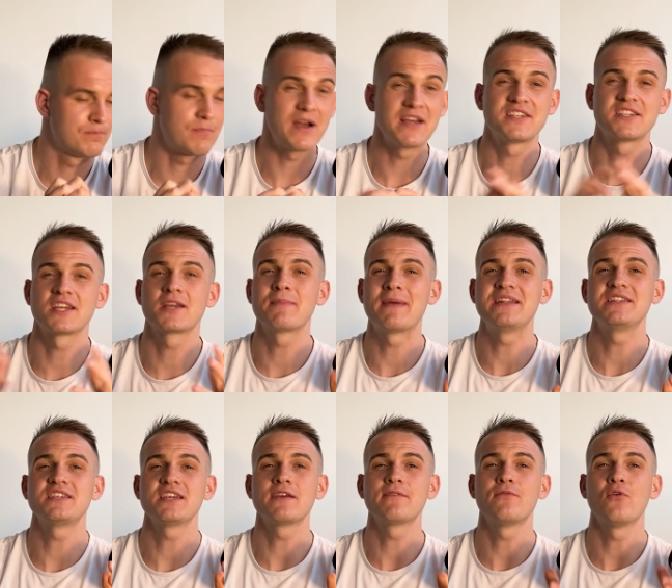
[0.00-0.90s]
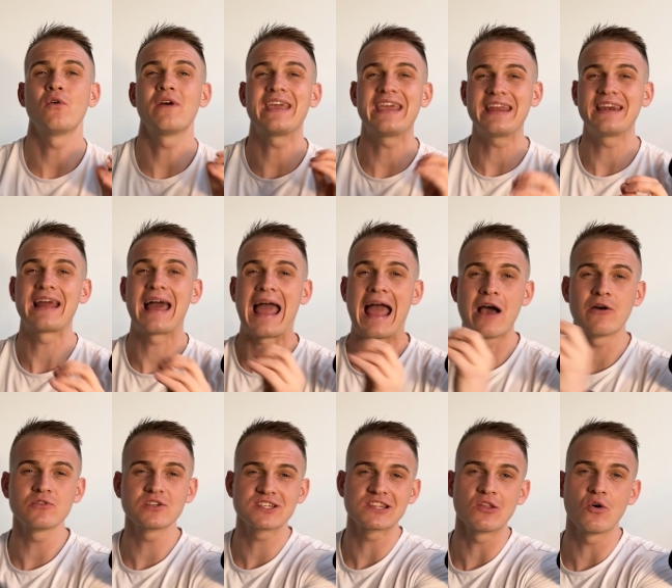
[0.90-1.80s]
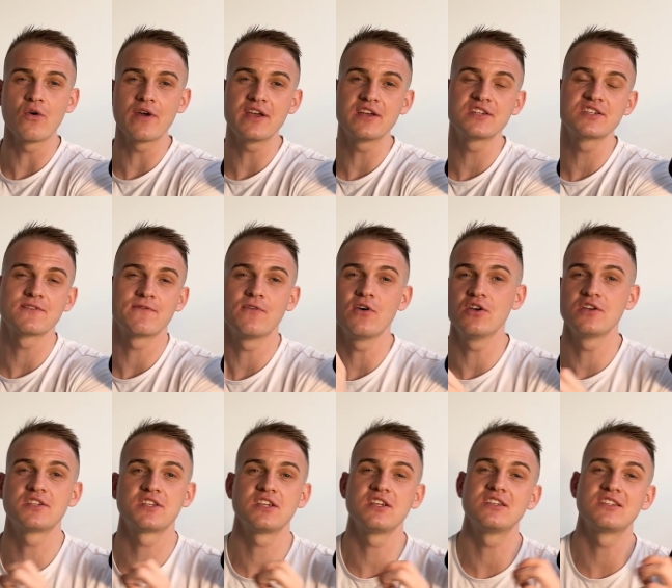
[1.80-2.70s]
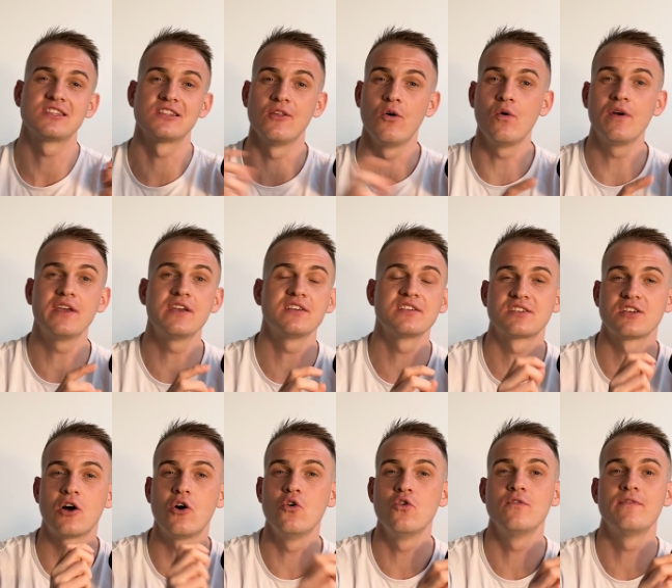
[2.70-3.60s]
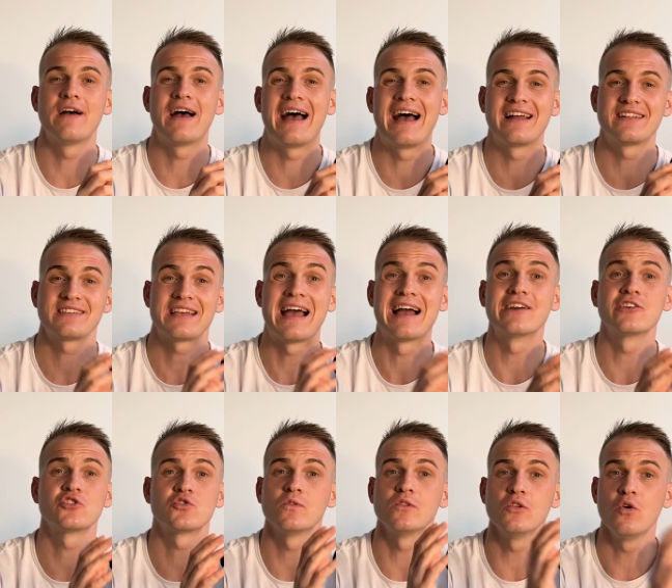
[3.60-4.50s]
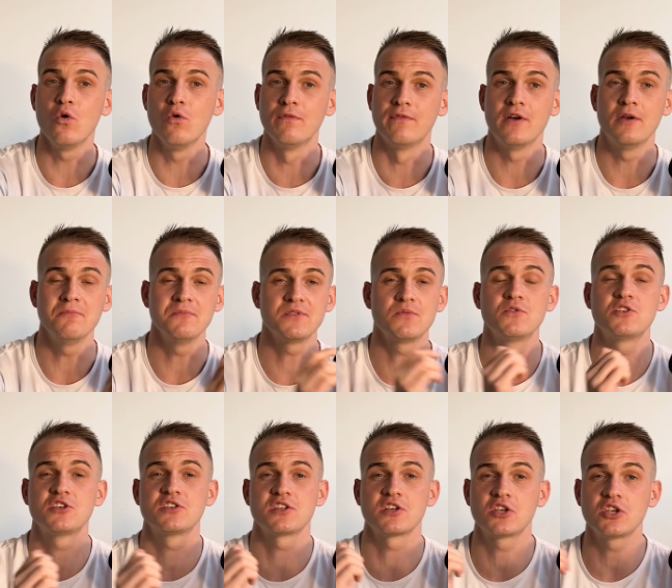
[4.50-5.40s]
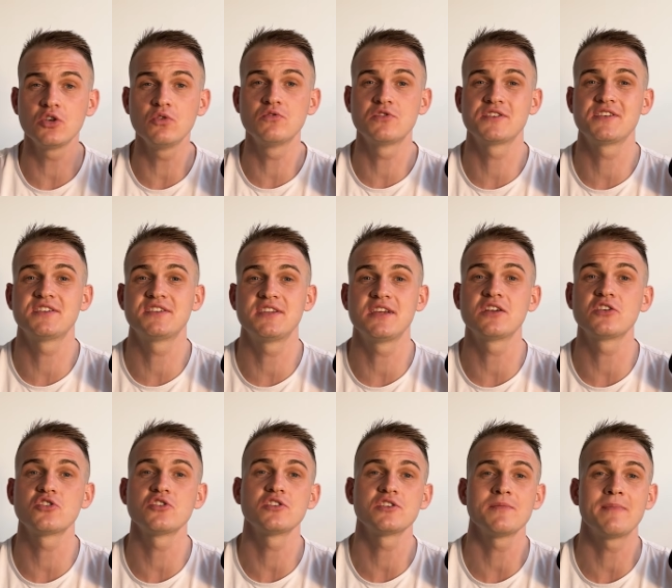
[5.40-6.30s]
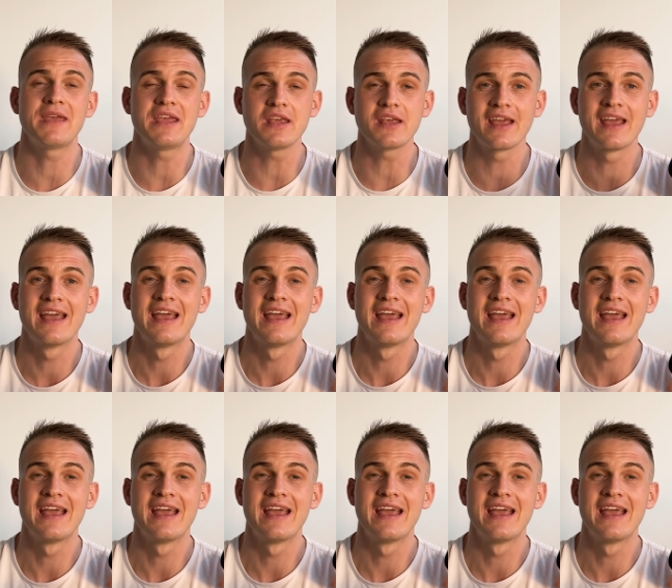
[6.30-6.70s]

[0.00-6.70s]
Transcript: by segmenting for in-house lawyers versus lawyers over at actual law firms, which is a huge distinction to make.